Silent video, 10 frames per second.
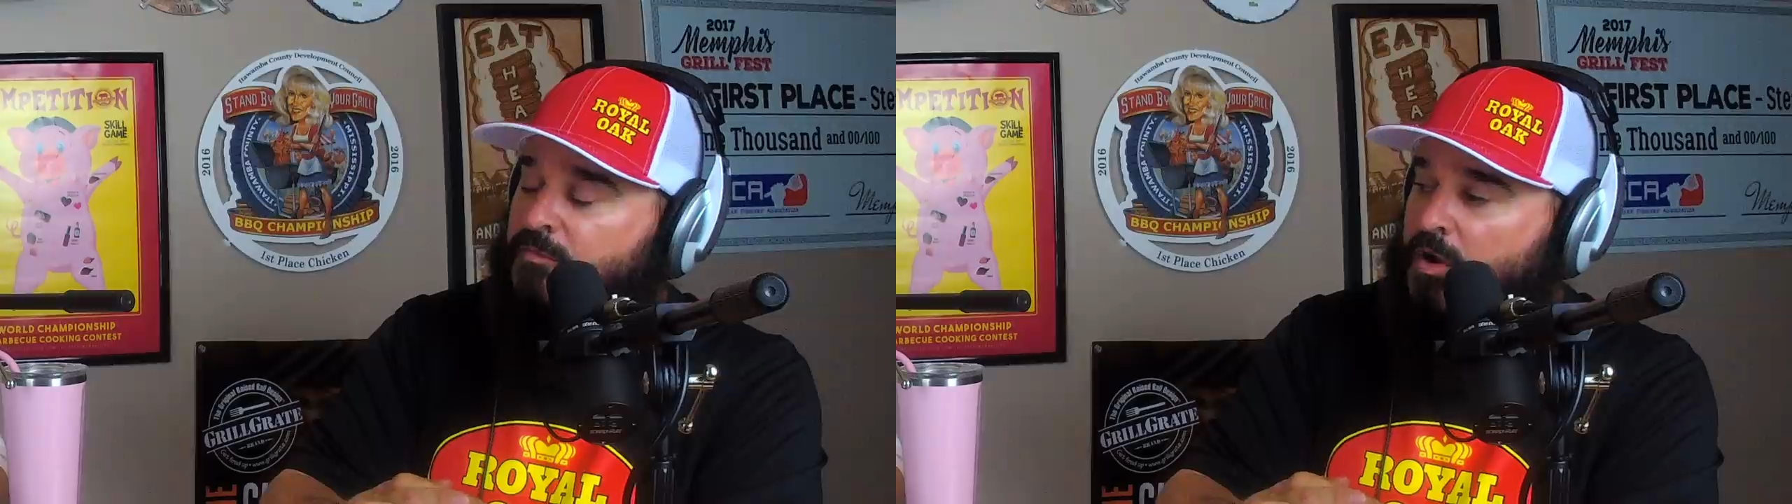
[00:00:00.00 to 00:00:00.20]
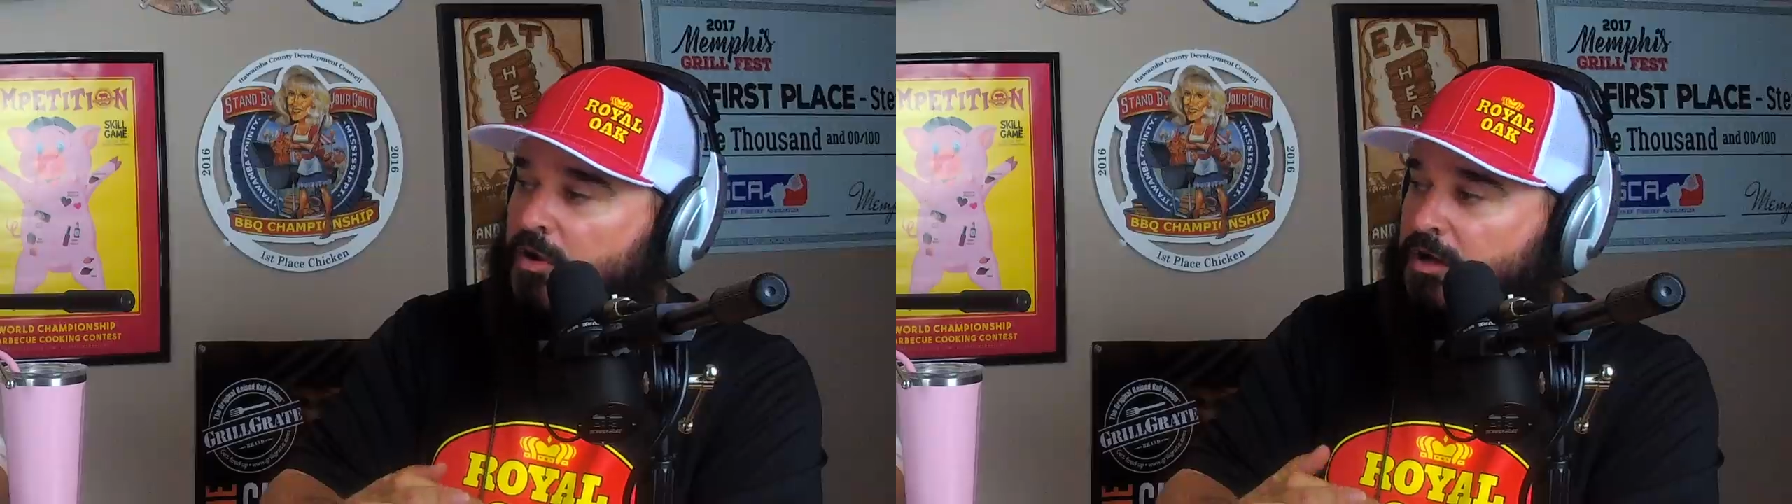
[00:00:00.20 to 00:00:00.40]
the
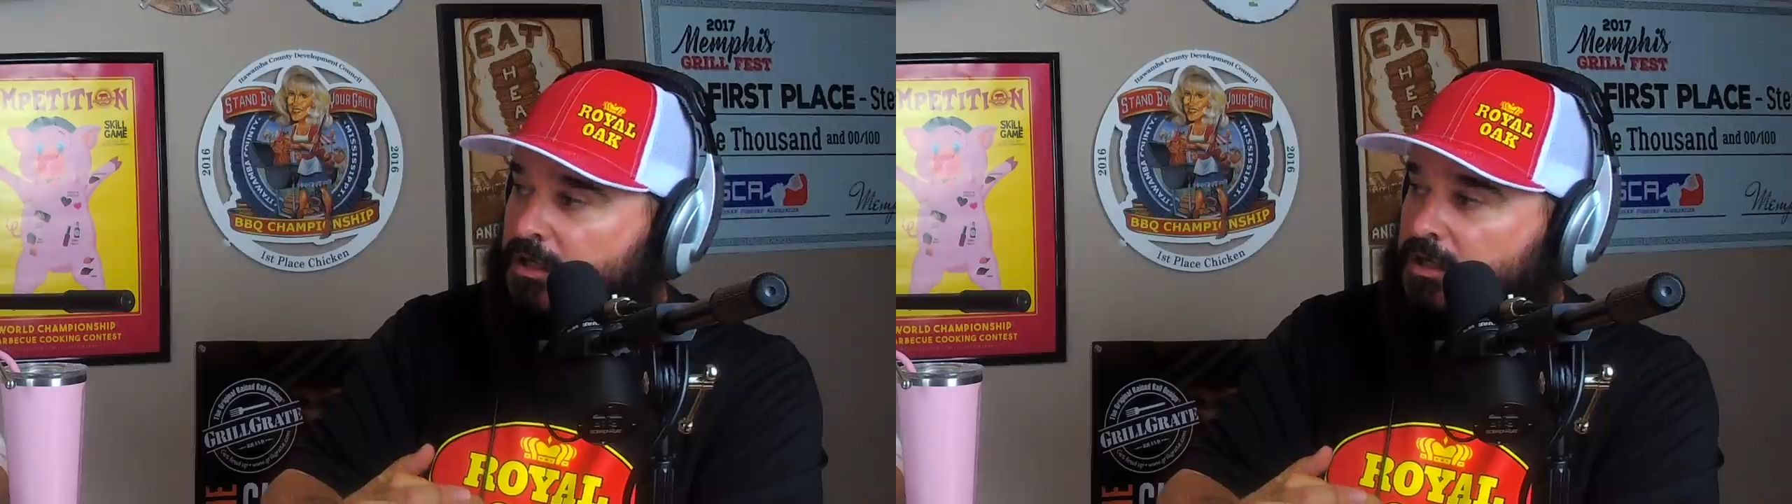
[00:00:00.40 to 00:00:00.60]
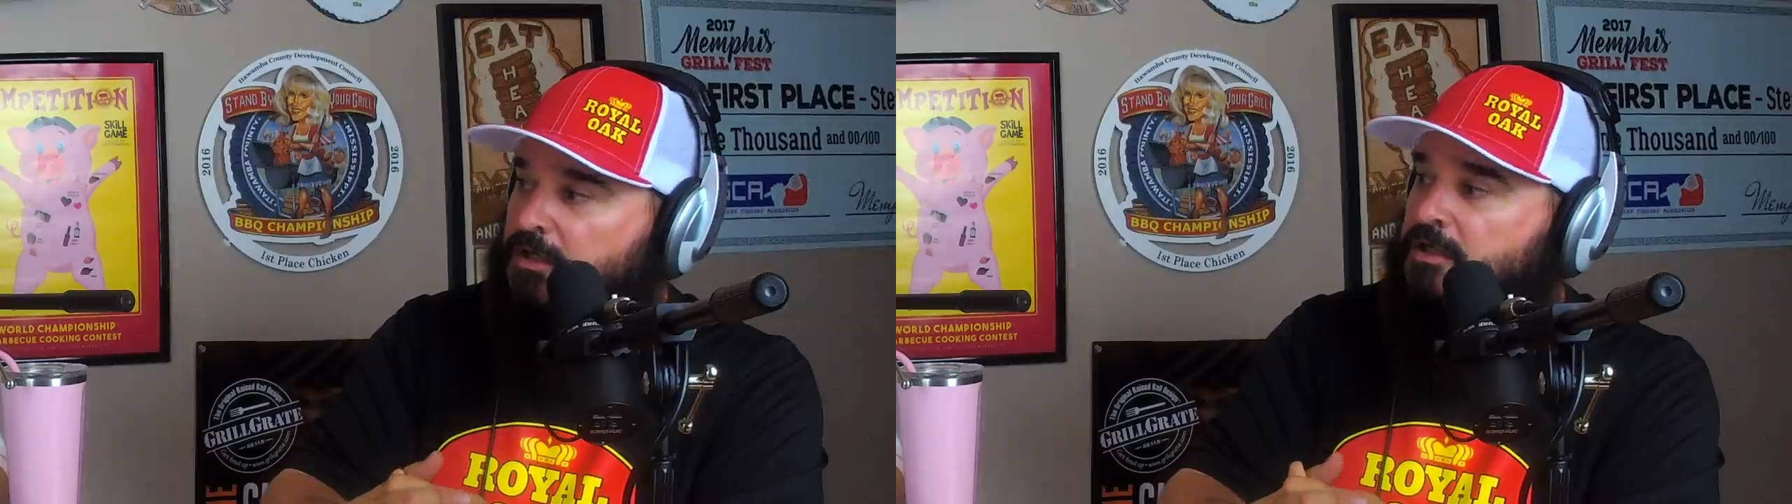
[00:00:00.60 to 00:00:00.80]

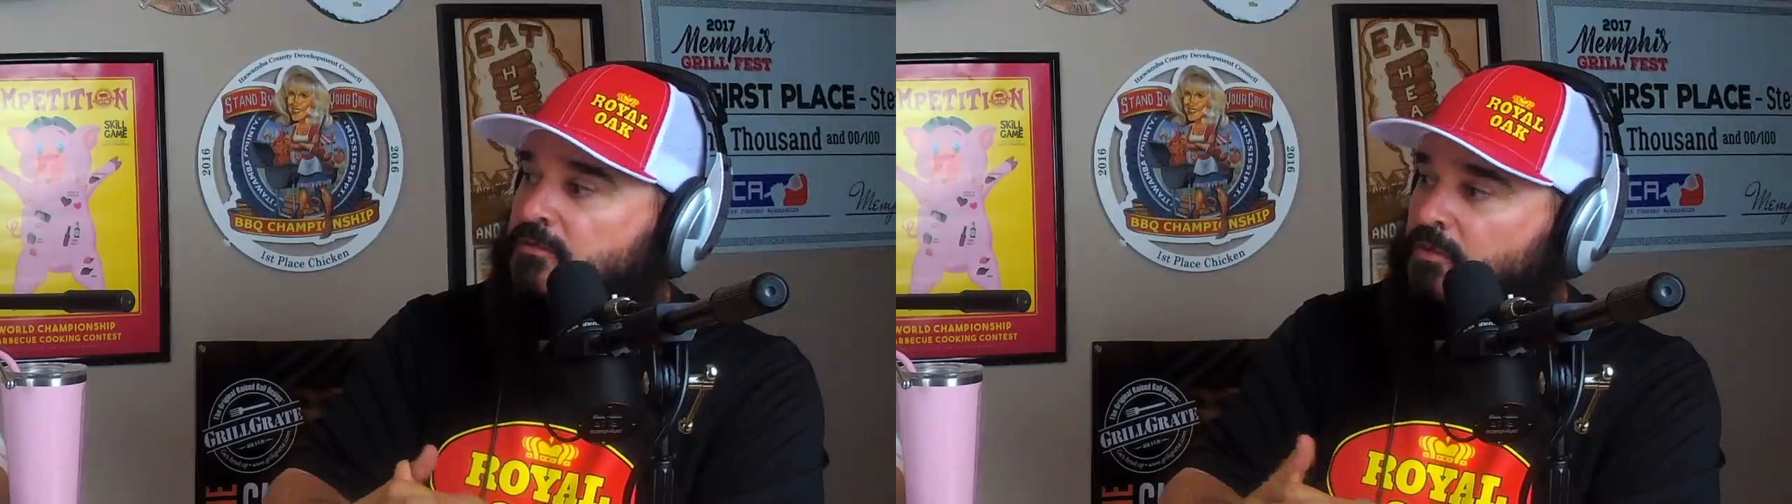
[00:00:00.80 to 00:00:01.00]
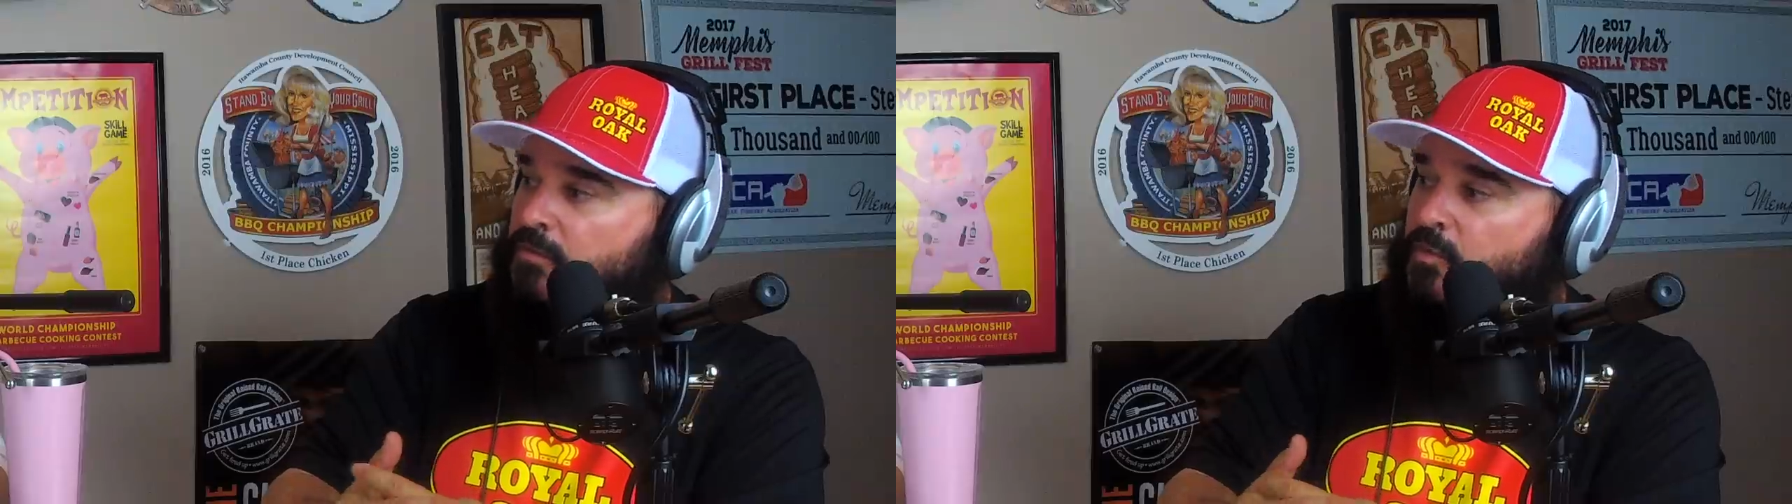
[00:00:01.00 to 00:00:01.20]
marketing
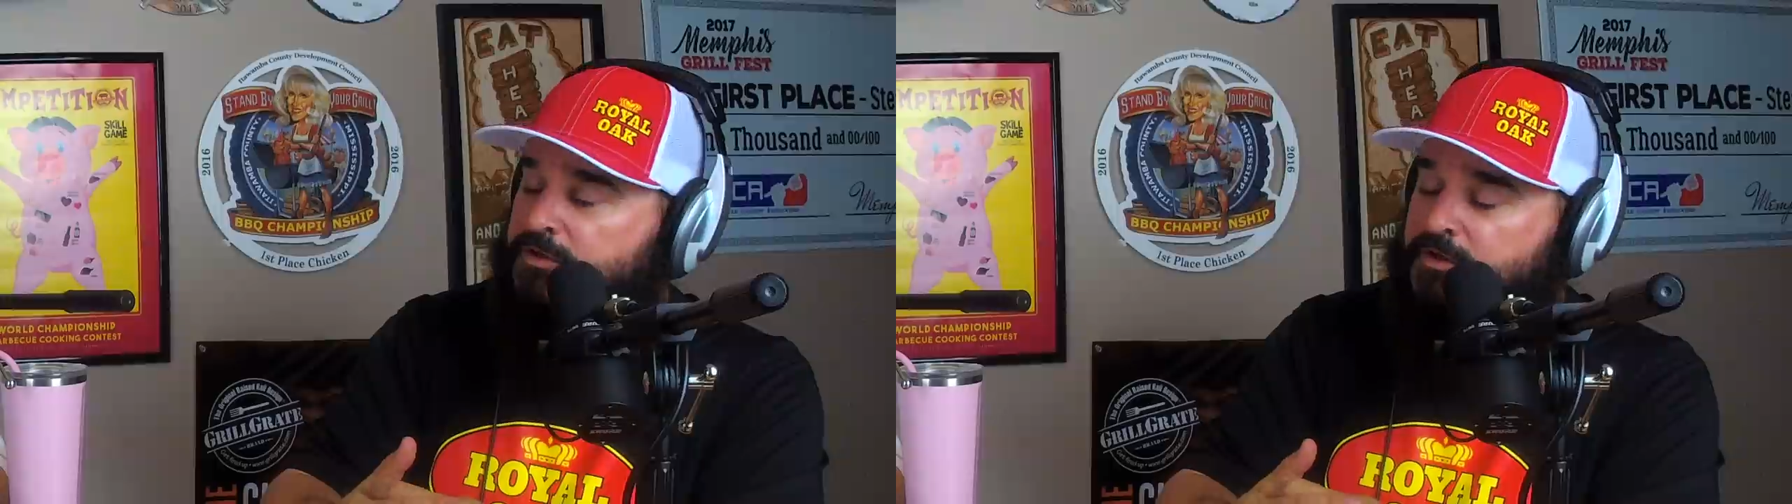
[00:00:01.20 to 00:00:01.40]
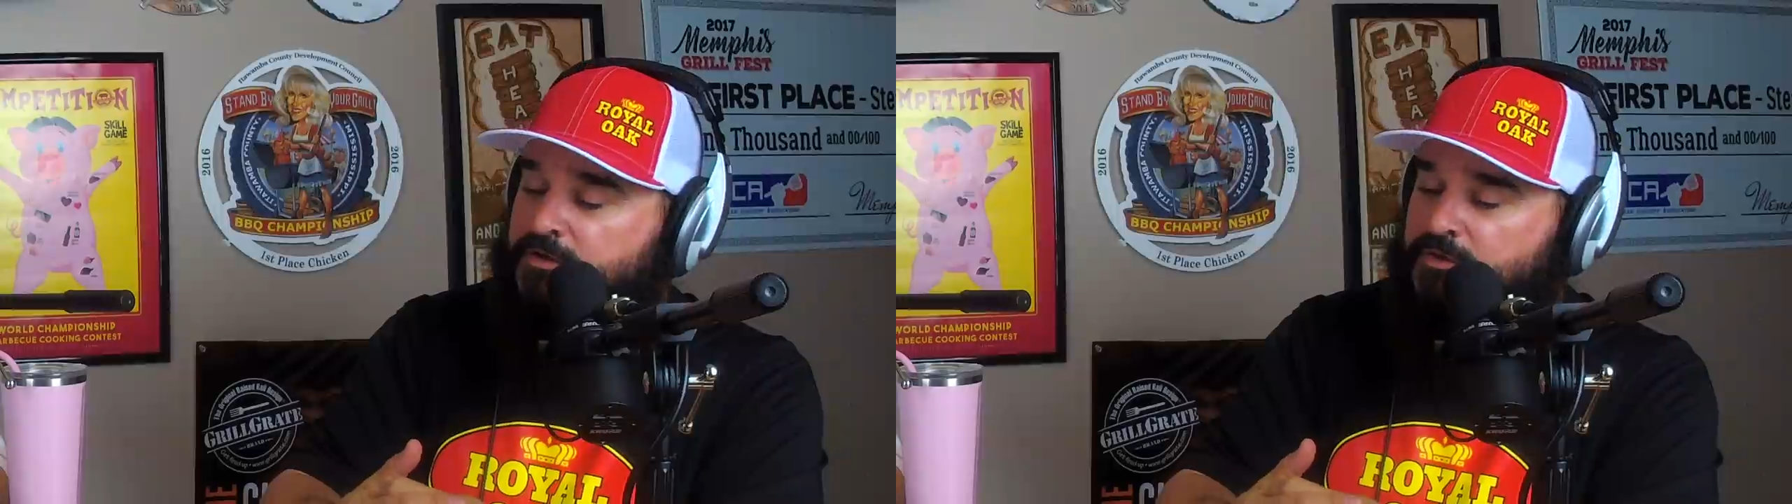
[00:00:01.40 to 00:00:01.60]
and, and
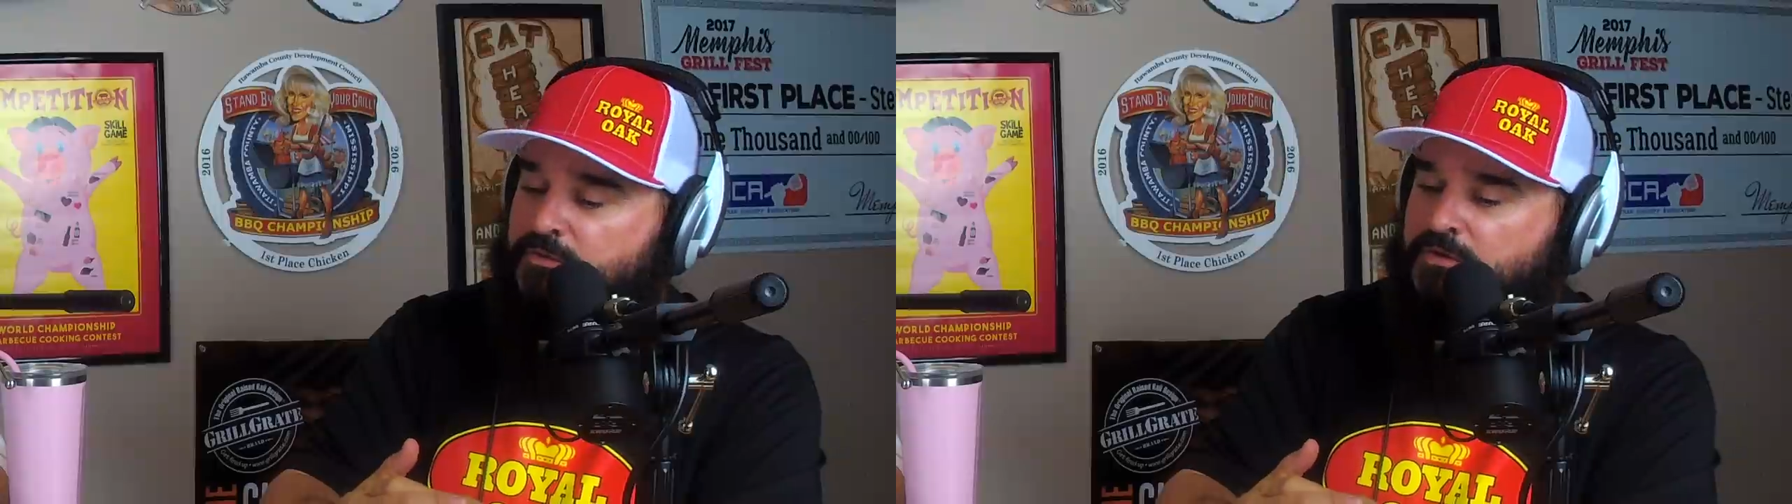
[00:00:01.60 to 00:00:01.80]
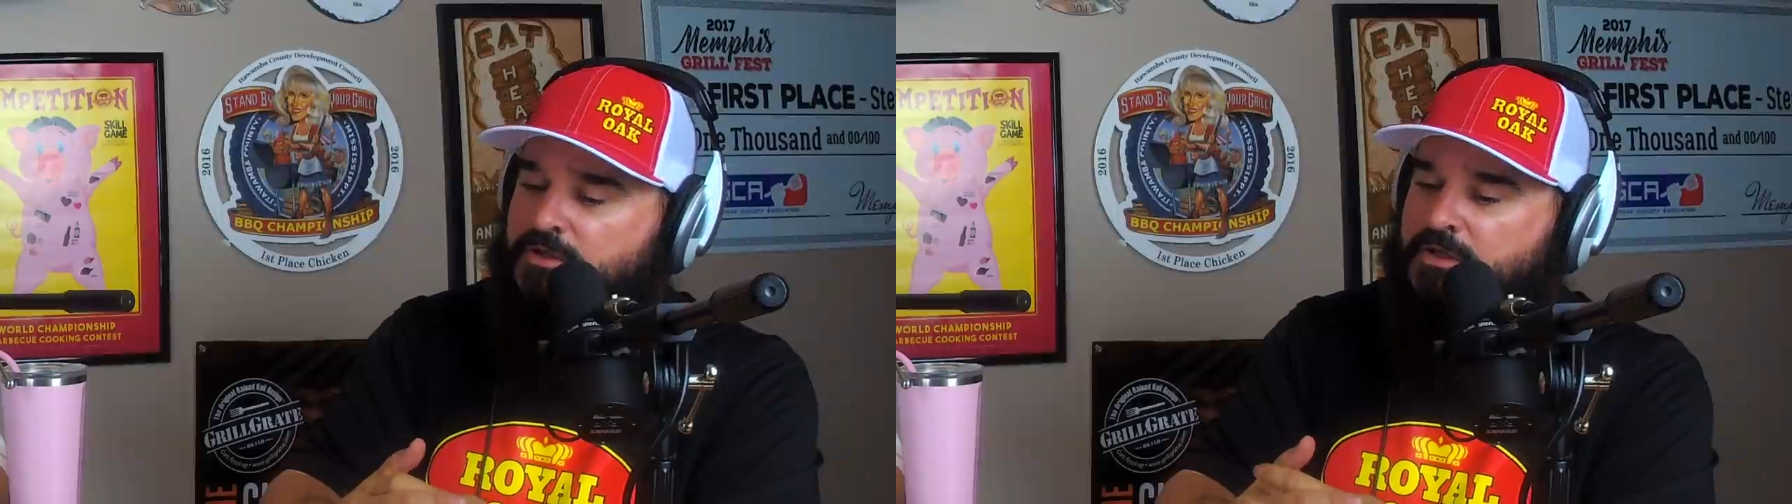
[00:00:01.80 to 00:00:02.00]
what they're
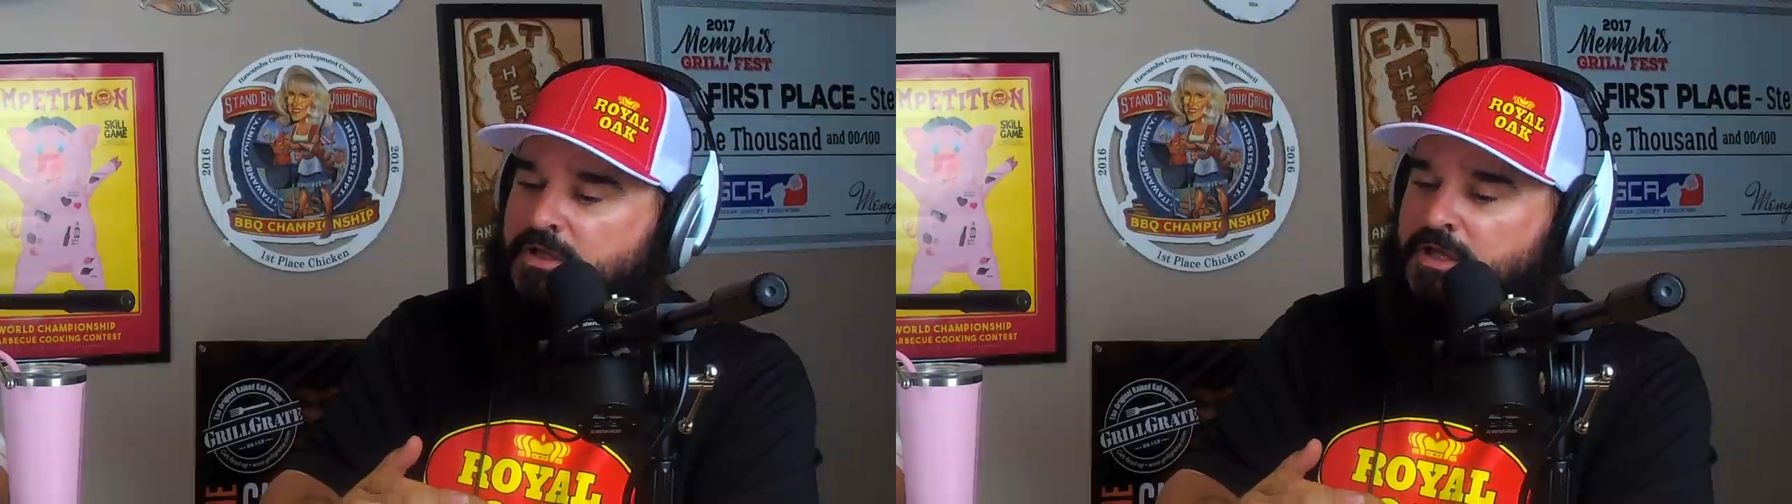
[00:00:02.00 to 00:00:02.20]
doing.